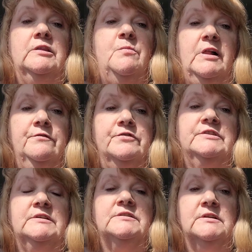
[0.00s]
the bell for
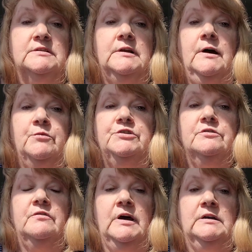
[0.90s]
assistance, and I would
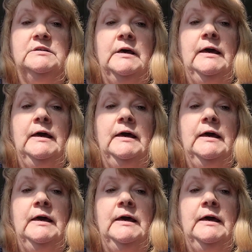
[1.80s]
do that.